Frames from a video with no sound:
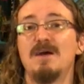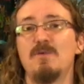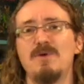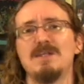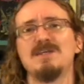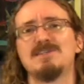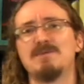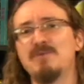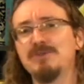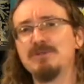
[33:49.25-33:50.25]
Uh, one is a
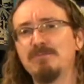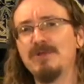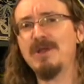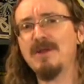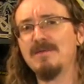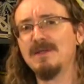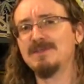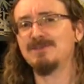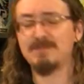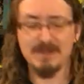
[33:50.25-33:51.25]
multiplayer,
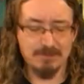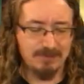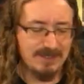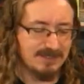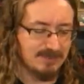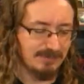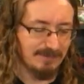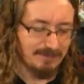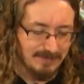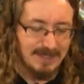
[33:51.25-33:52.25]
so you'll be able to play this with
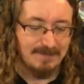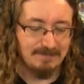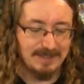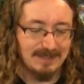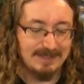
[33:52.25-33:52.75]
a friend.